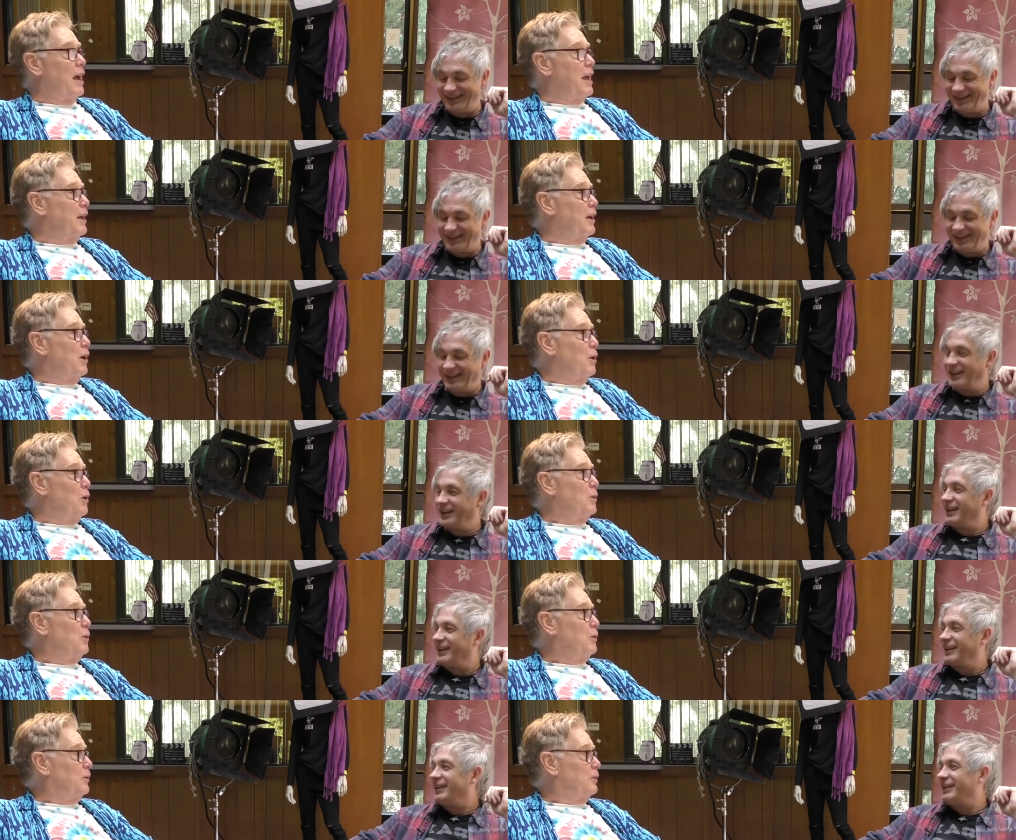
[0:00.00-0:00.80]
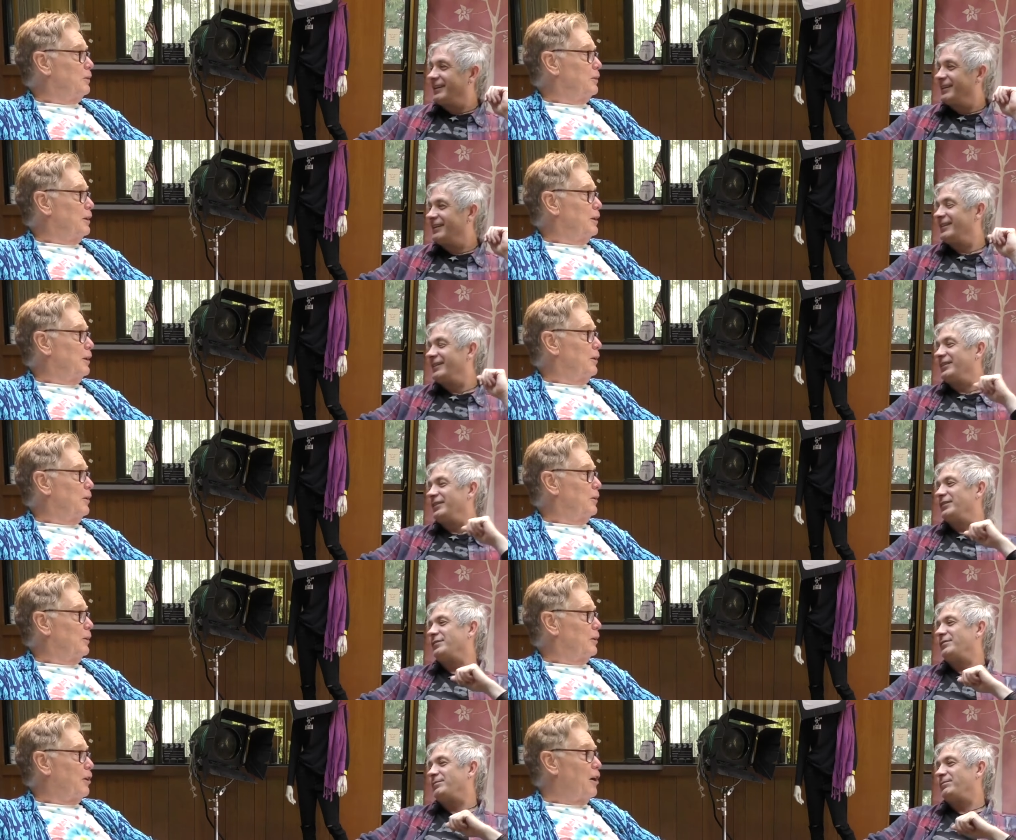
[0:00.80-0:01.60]
Speaker 1: and go you
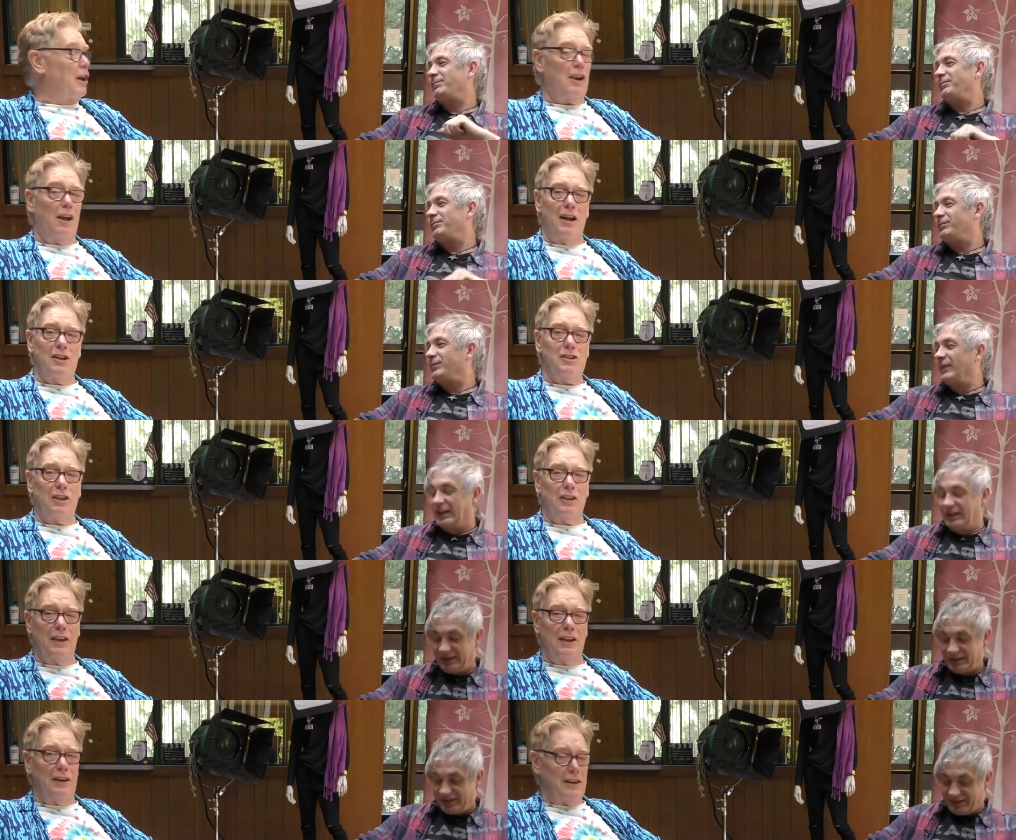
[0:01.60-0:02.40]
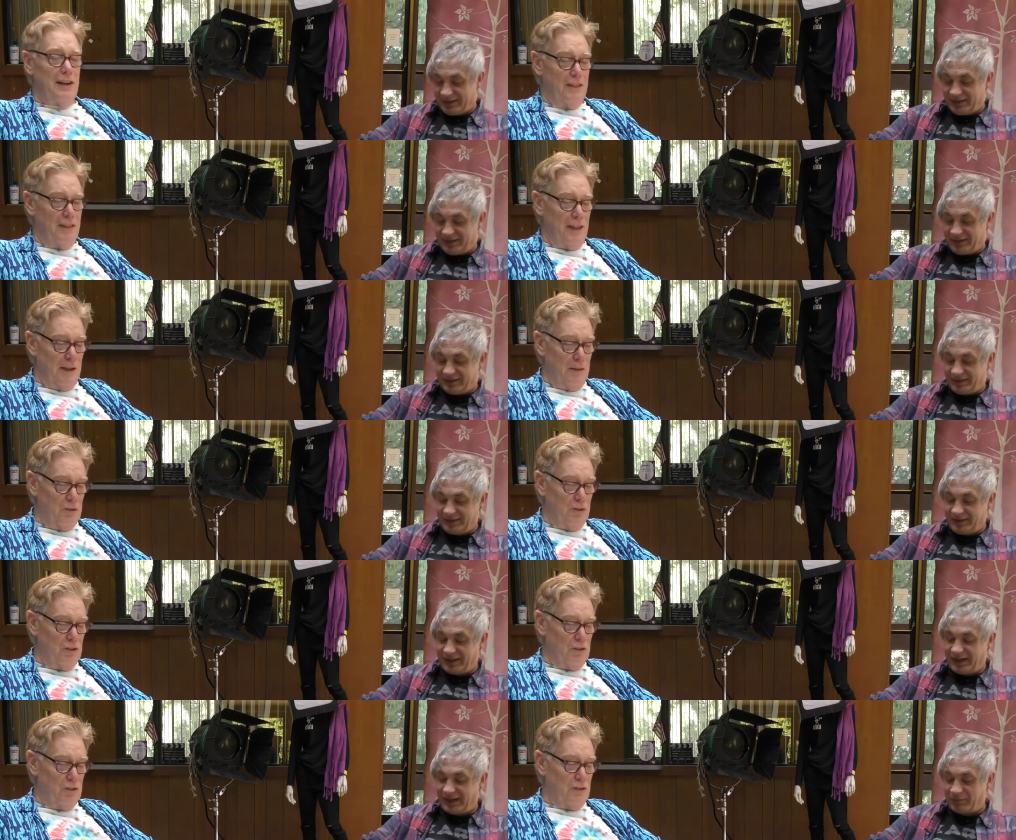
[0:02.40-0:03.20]
know chronologically or anything. It
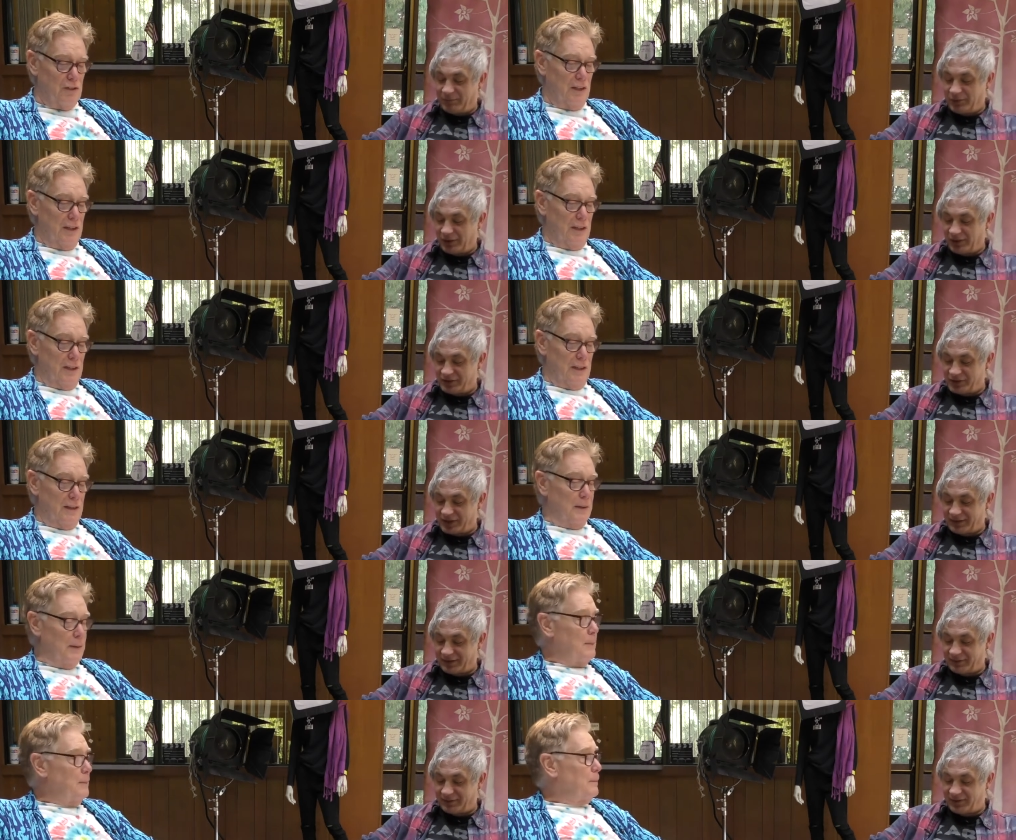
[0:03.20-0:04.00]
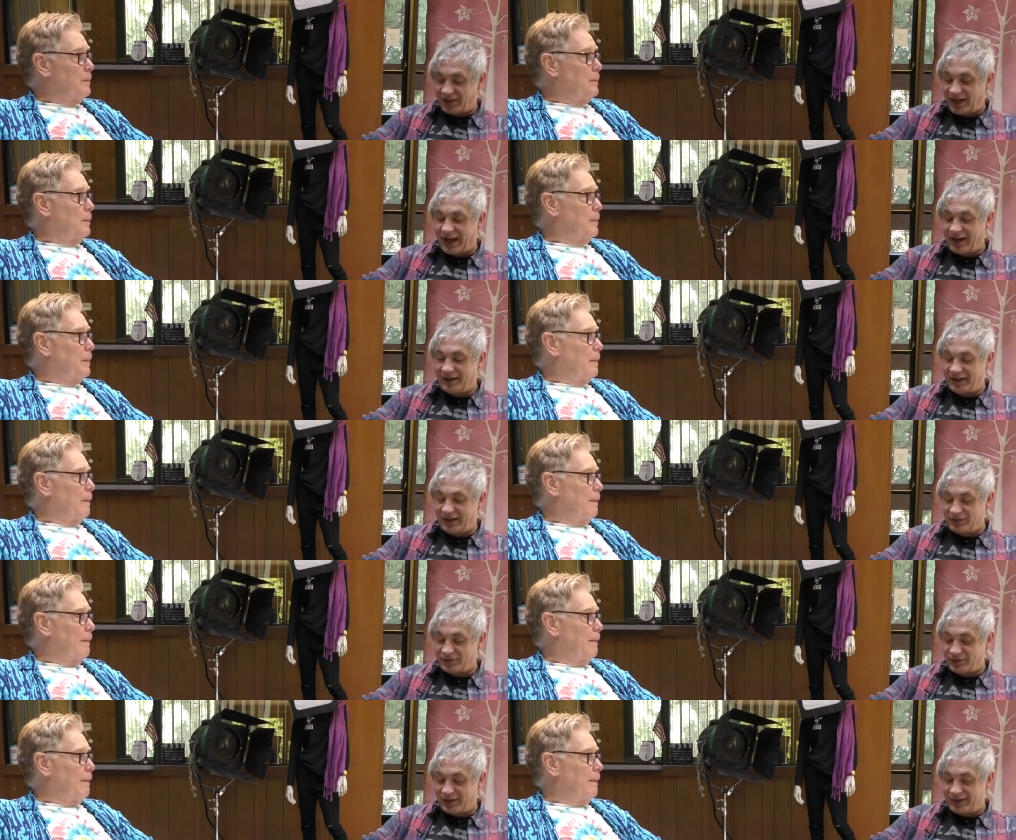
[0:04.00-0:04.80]
Speaker 2: was yeah, just, I apologize. I was scanning
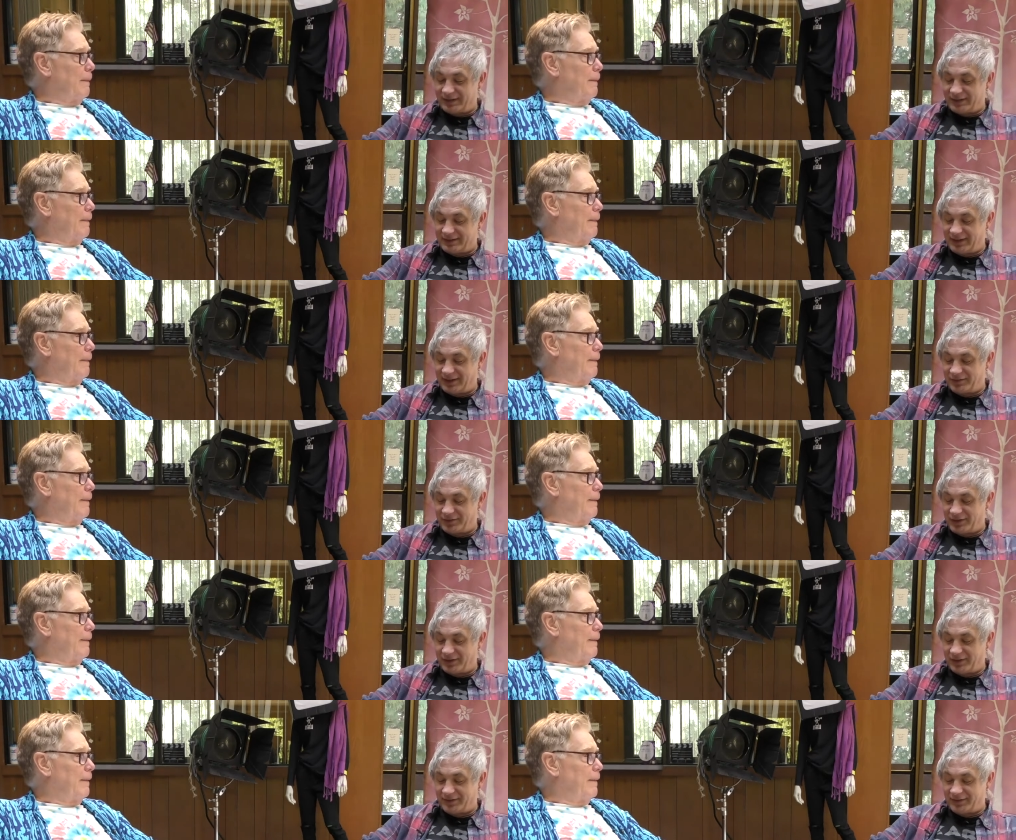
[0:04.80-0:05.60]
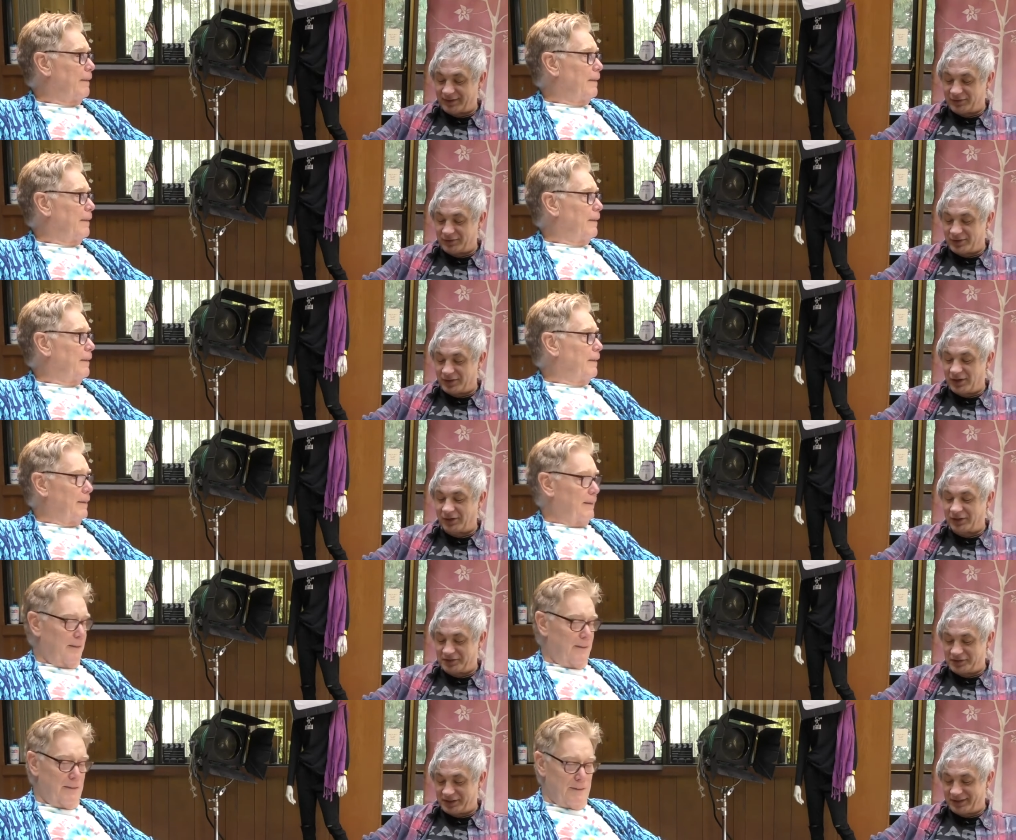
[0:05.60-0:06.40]
it trying to see if there is a
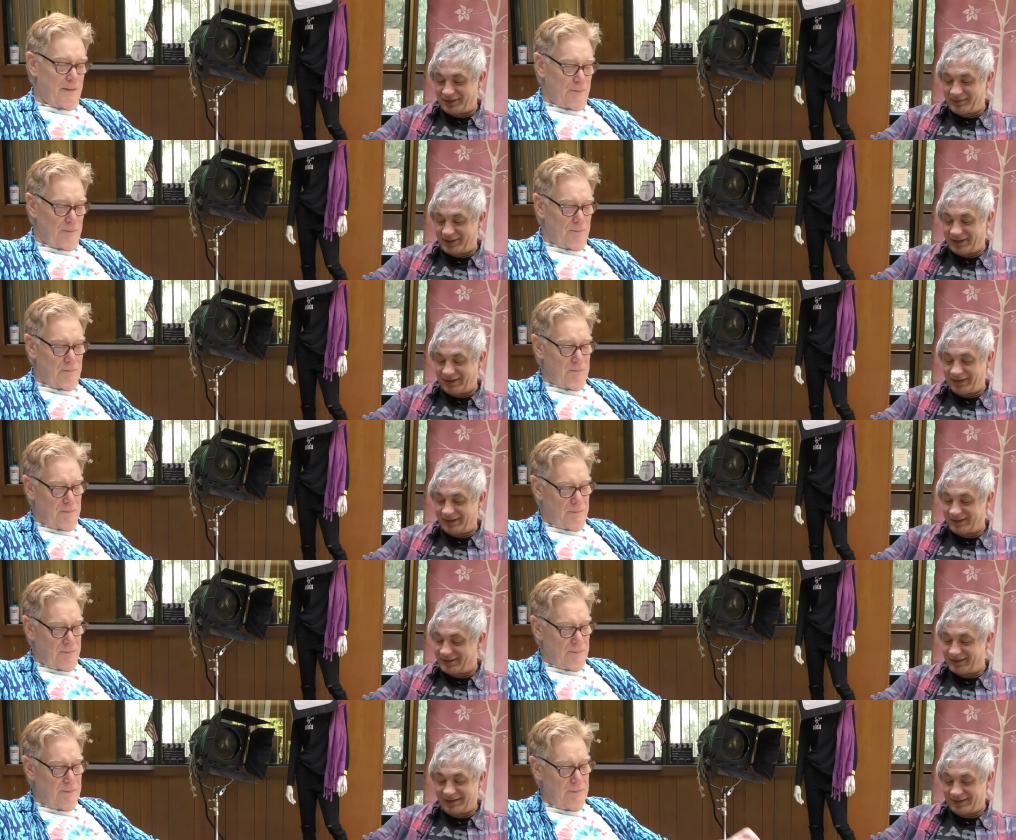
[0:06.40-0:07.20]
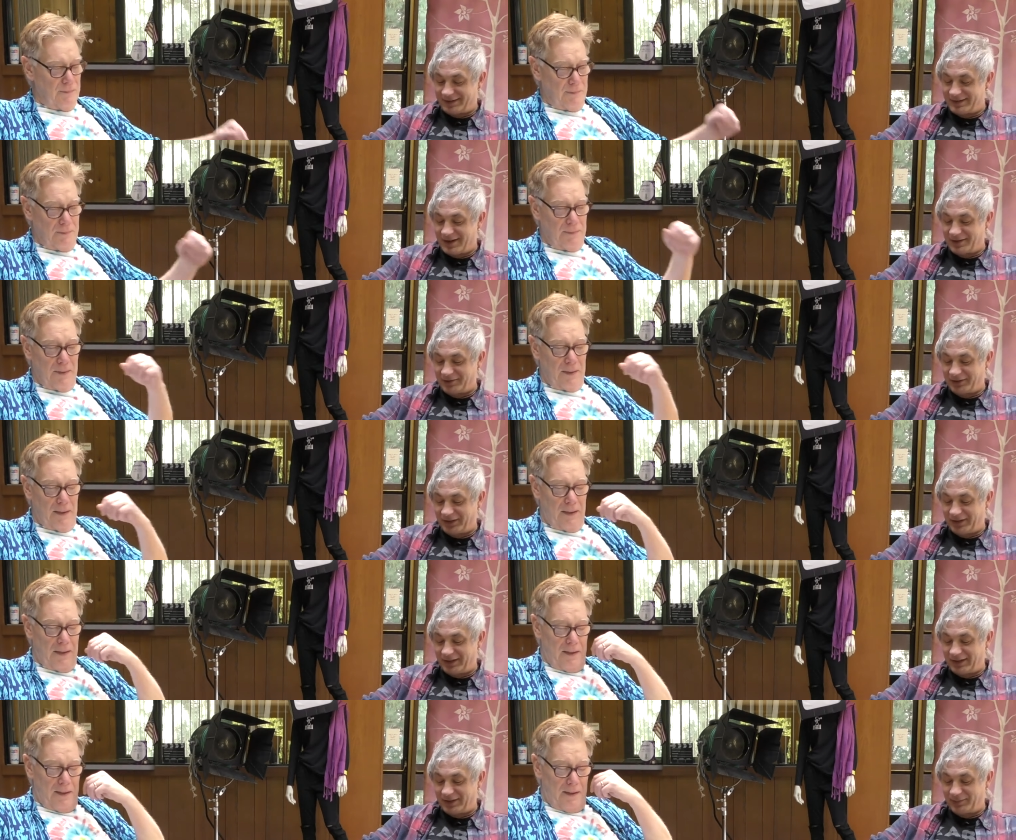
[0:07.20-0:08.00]
chronology to my list, and it's not
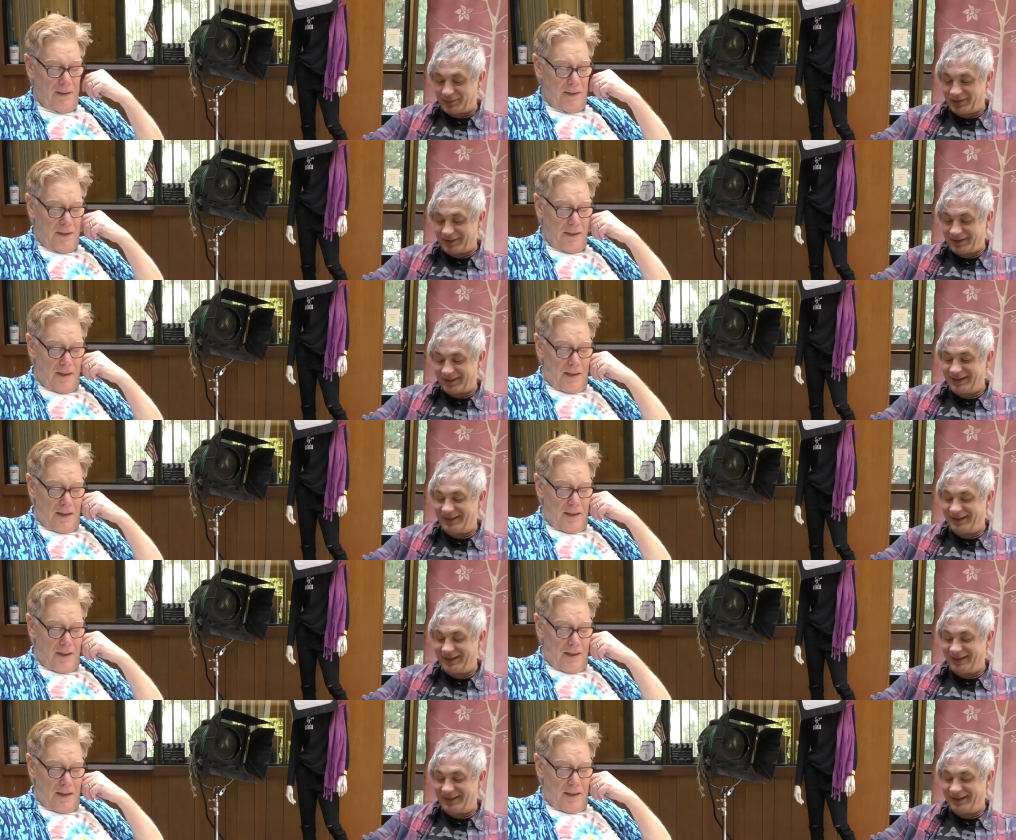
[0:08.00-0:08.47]
really there. But